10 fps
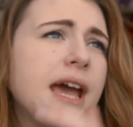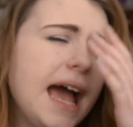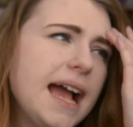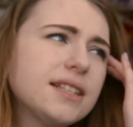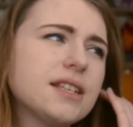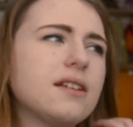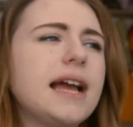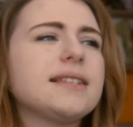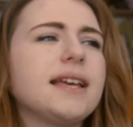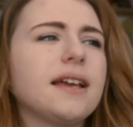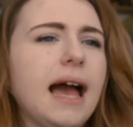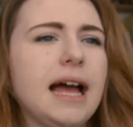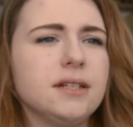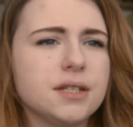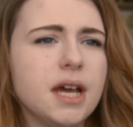Exercising
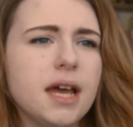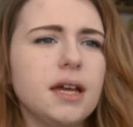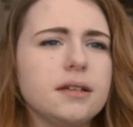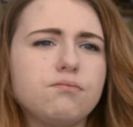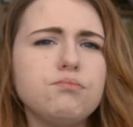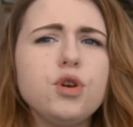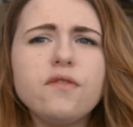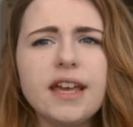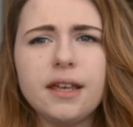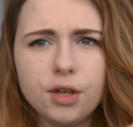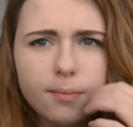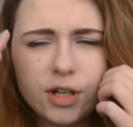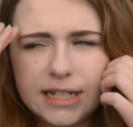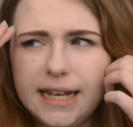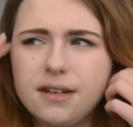and moving your
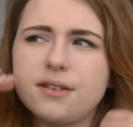body